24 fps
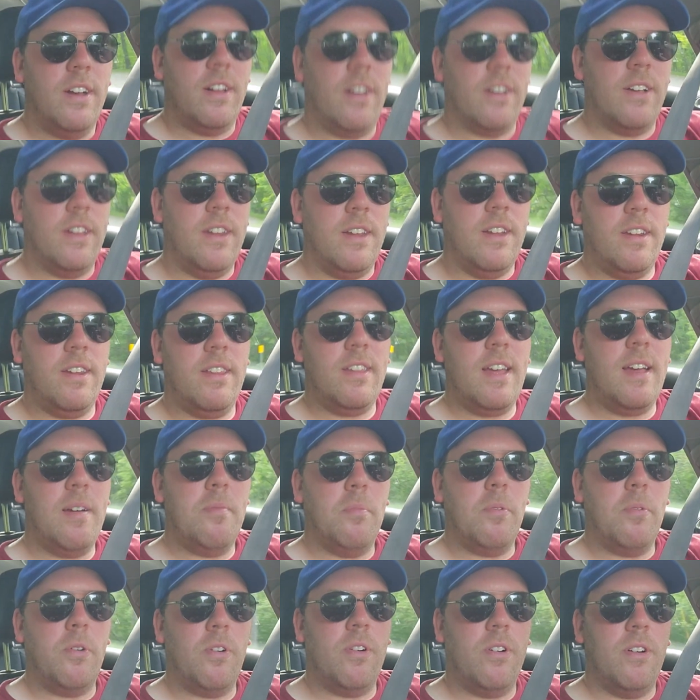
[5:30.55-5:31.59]
I'll get into
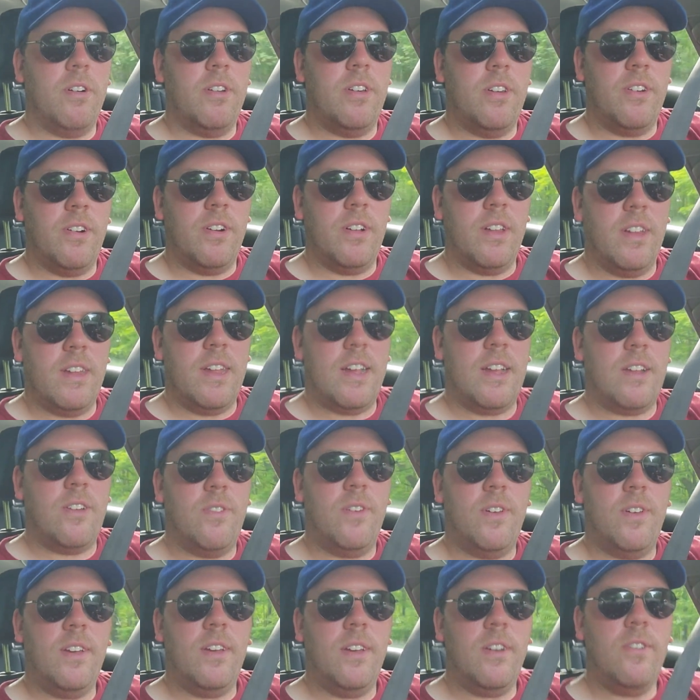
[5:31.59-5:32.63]
that more during the next
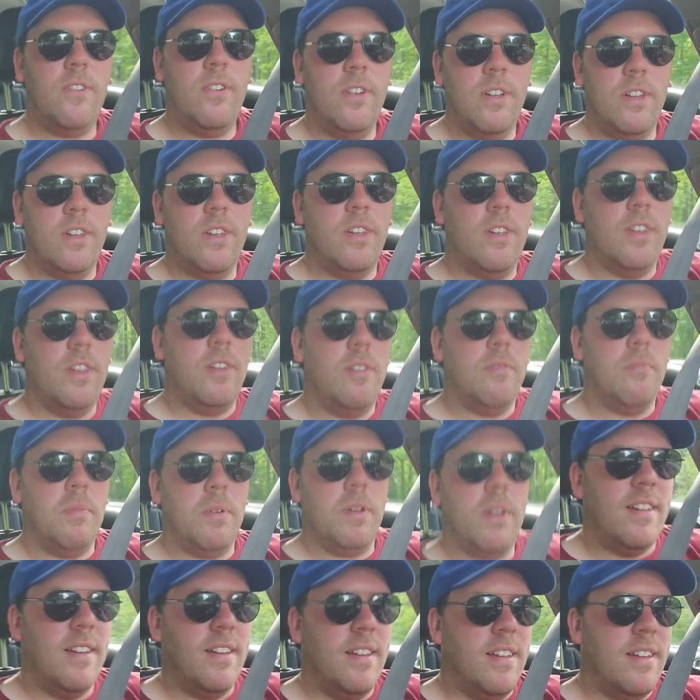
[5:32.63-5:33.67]
video,
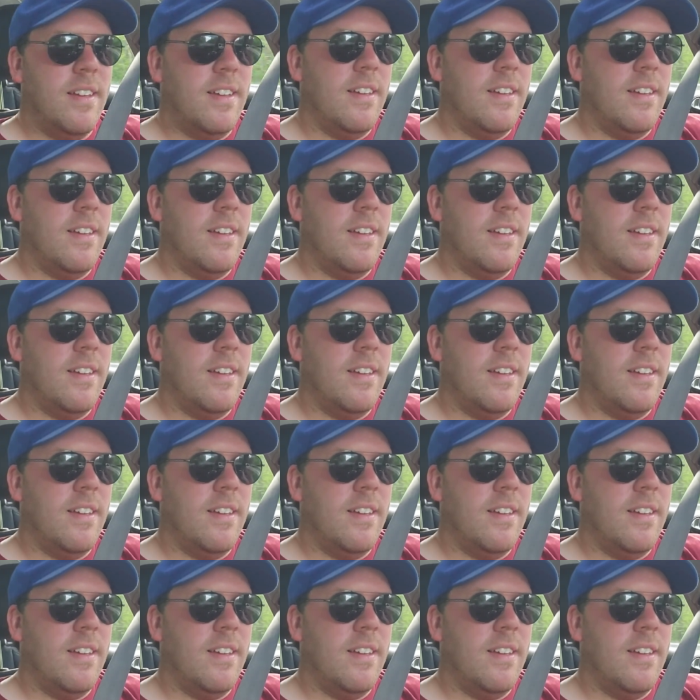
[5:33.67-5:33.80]
but